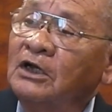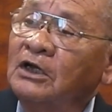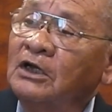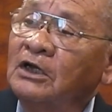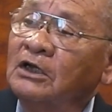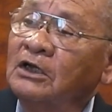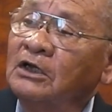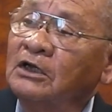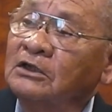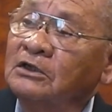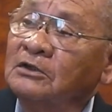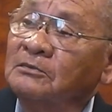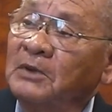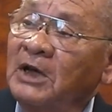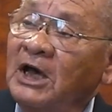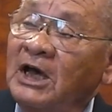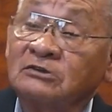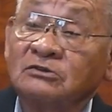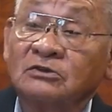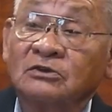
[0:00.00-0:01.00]
Uh, the
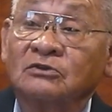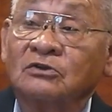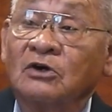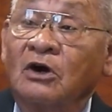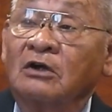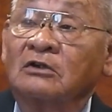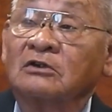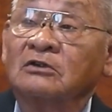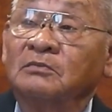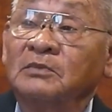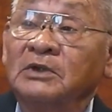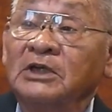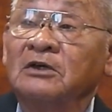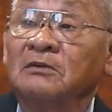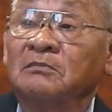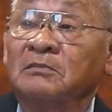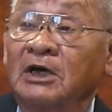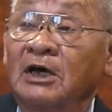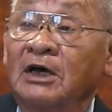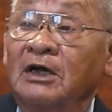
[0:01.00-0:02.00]
pastor talked to me
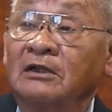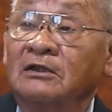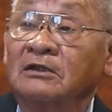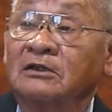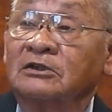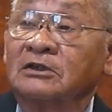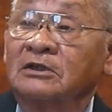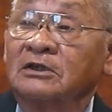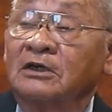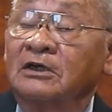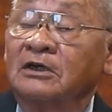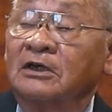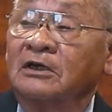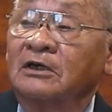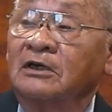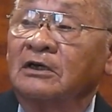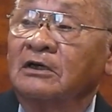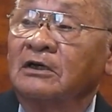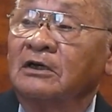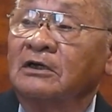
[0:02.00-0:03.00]
about uh,
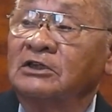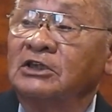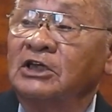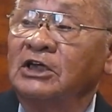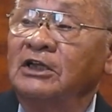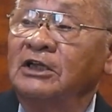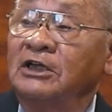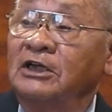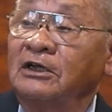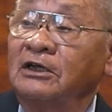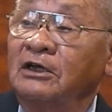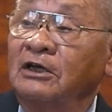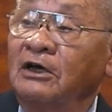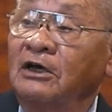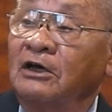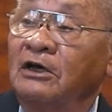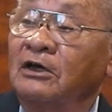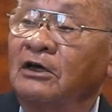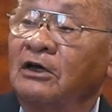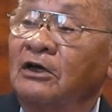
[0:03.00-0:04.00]
attending
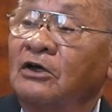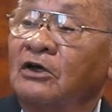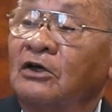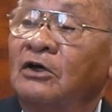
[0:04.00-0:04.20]
uh,